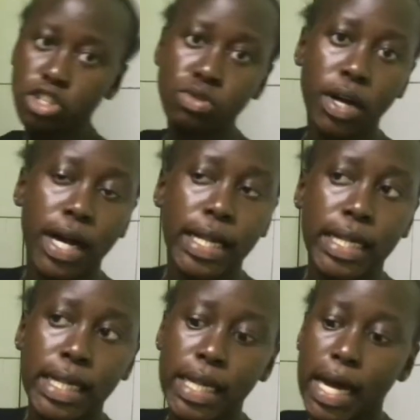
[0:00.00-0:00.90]
you
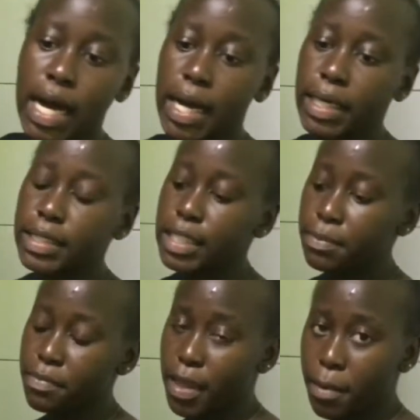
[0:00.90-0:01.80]
can
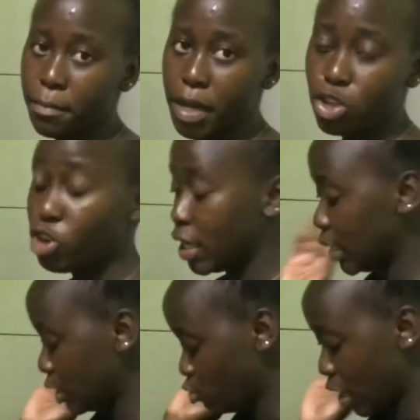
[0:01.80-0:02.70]
dip them, you
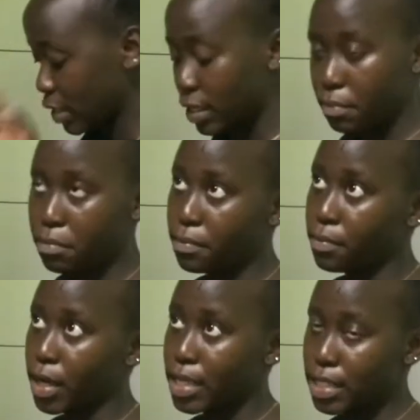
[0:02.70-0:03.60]
cut them
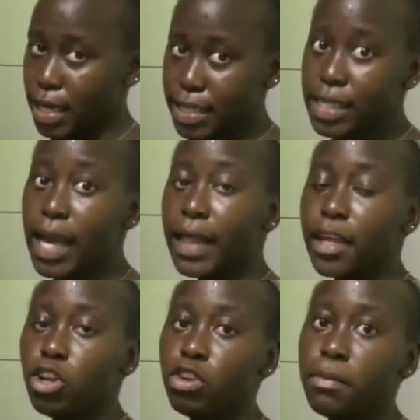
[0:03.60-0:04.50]
katikati and
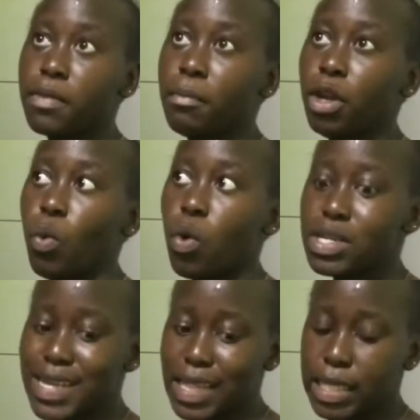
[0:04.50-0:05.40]
then you dip them in
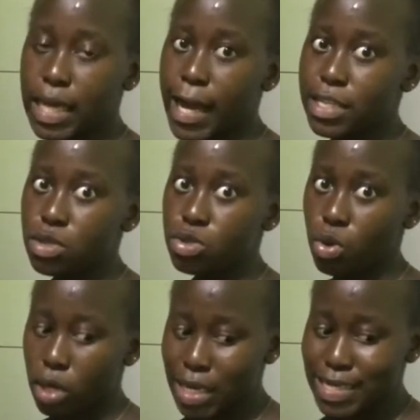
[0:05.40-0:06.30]
water that has
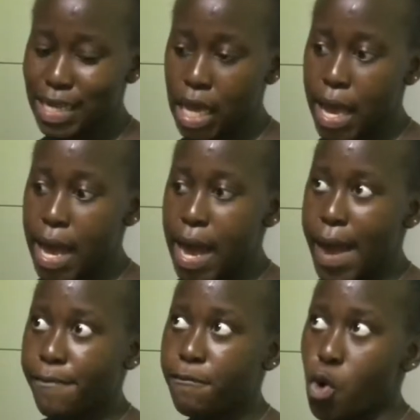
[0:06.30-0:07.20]
salt
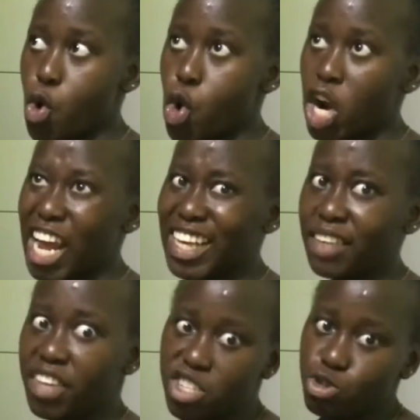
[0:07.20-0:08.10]
for like
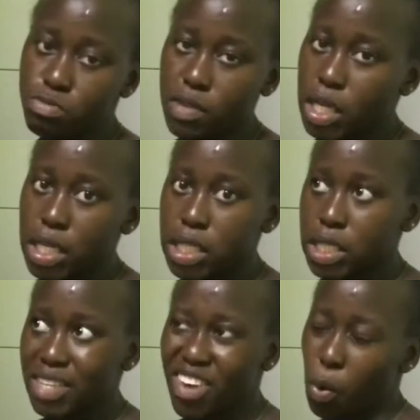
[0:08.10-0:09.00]
even 2
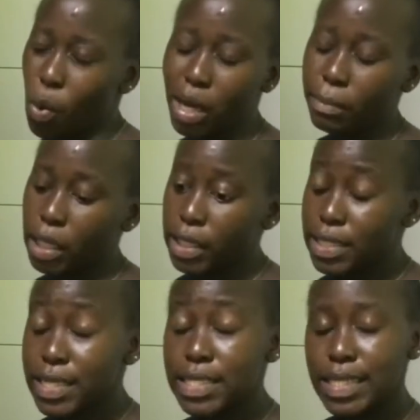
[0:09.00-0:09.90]
minutes, even 1 minute.
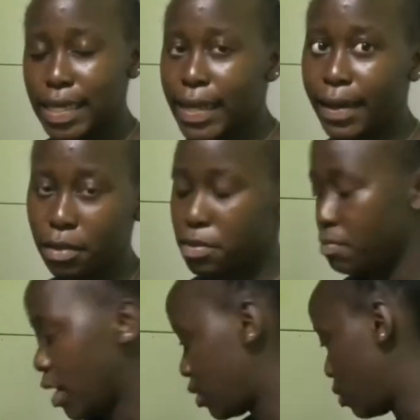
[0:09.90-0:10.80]
It really helps,
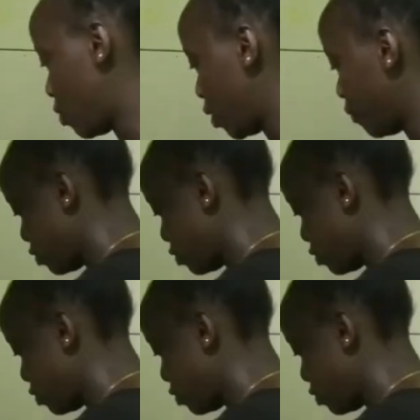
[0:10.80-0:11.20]
by the way.